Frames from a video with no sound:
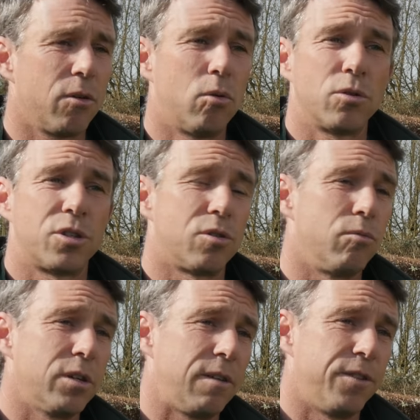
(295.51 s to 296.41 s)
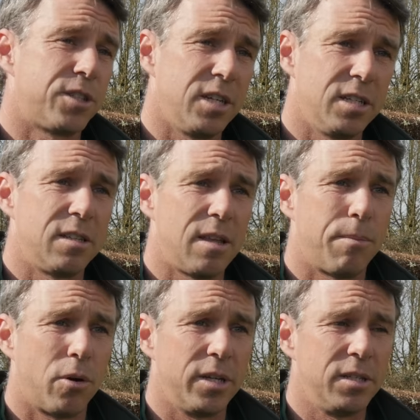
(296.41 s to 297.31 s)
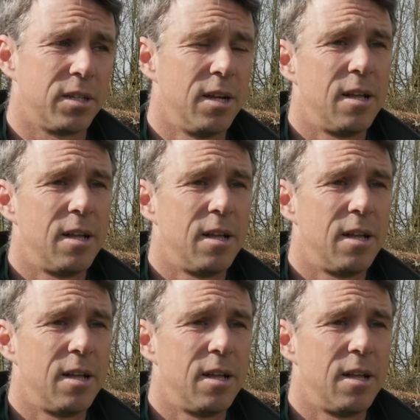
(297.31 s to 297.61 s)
the horses are really fatigued in their bodies.